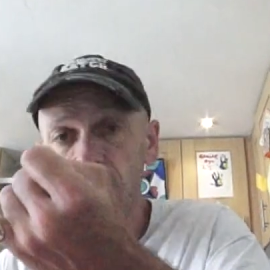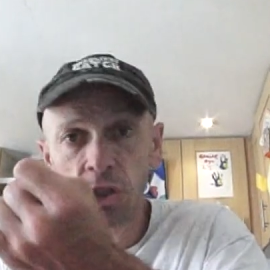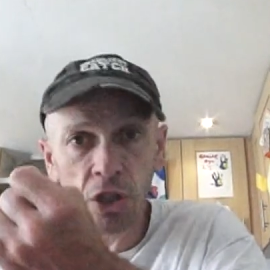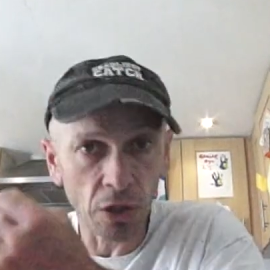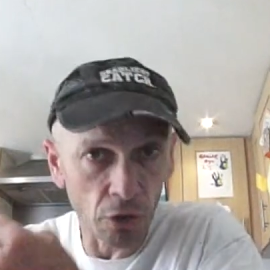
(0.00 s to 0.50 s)

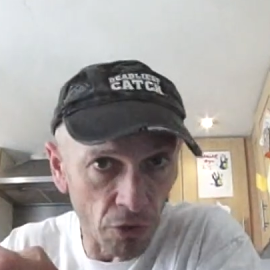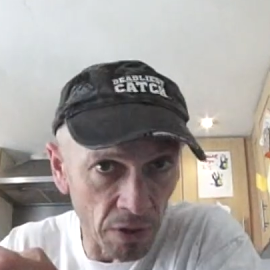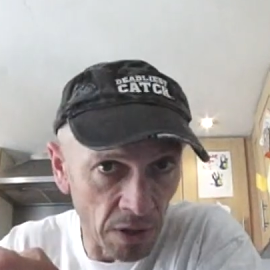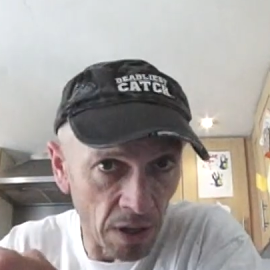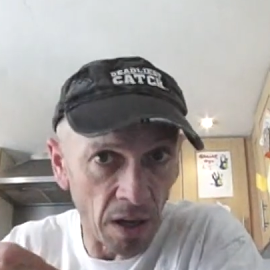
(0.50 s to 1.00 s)

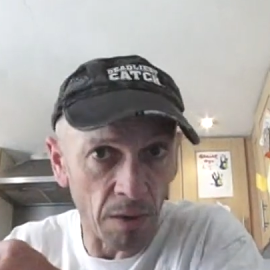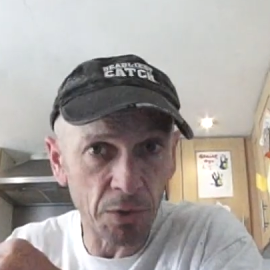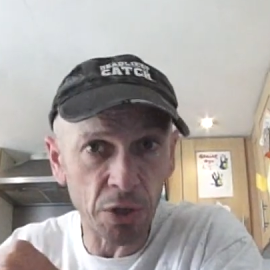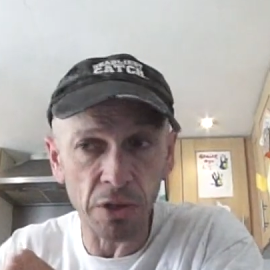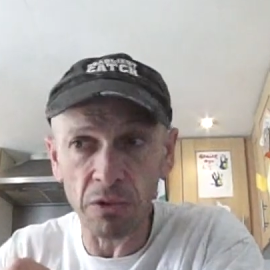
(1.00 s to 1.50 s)
children up
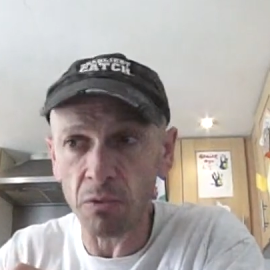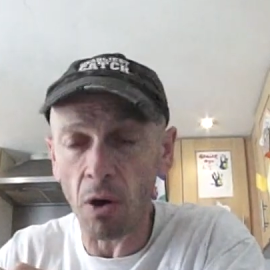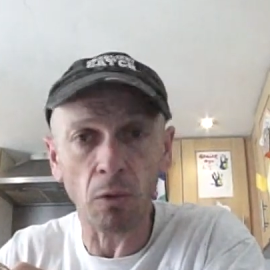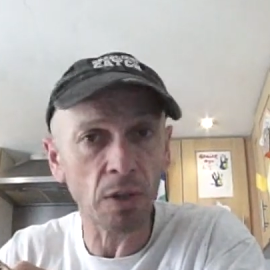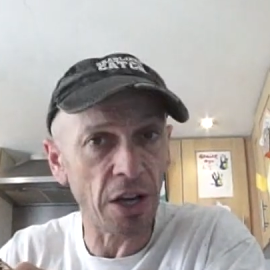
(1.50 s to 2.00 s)
to
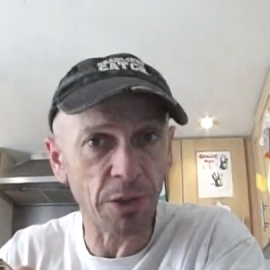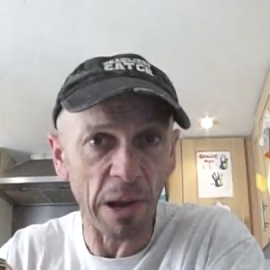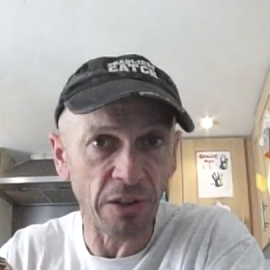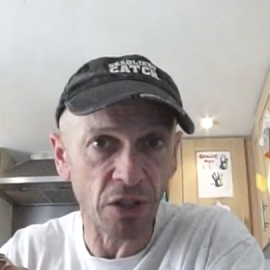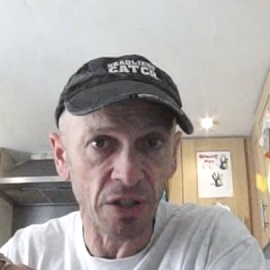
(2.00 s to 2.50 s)
old age
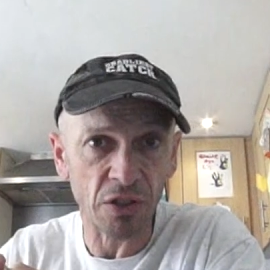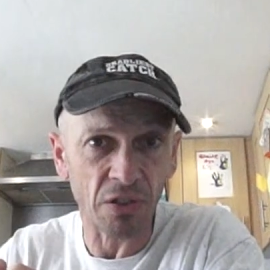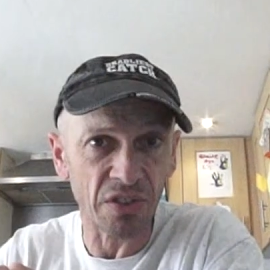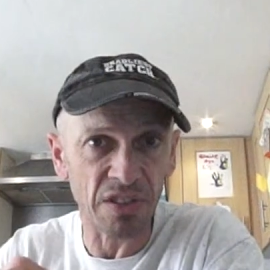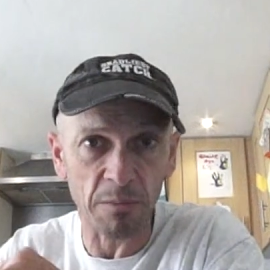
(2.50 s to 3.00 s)
pensioners
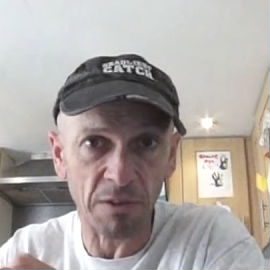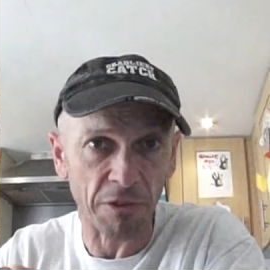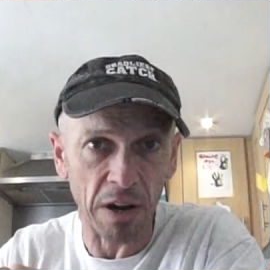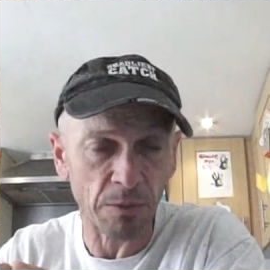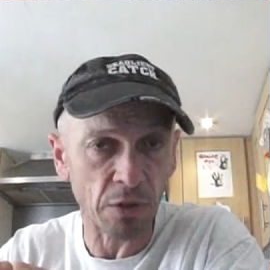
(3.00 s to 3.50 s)
on Zimmer
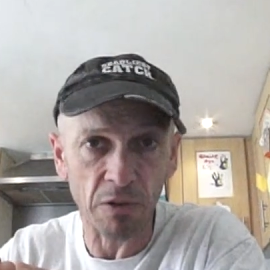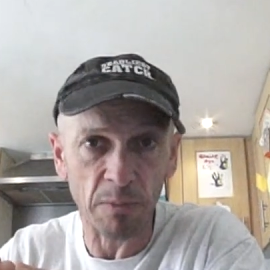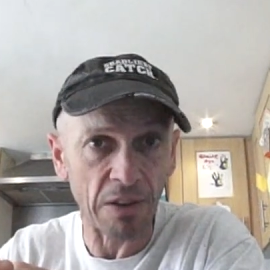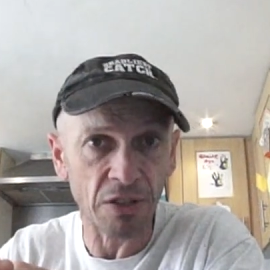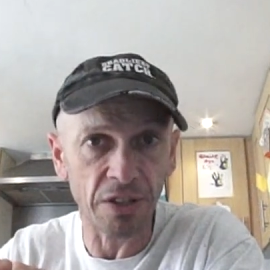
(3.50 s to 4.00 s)
frames who are
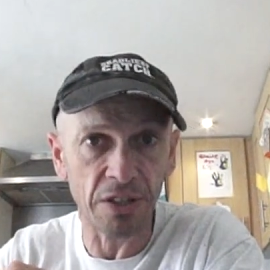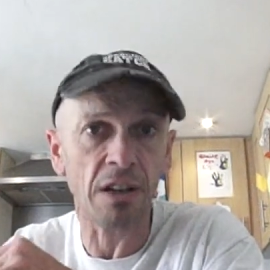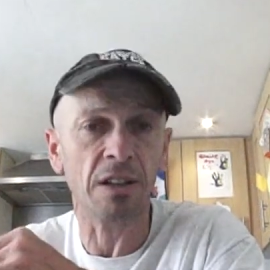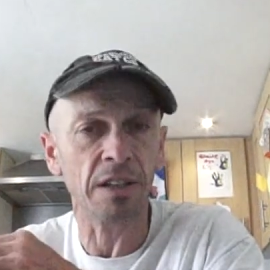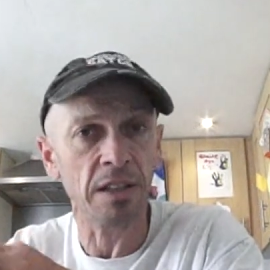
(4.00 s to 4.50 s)
about to
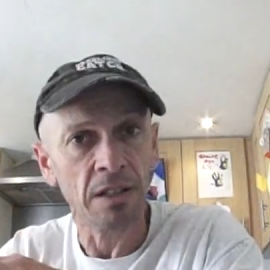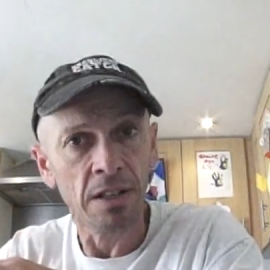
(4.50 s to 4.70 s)
die.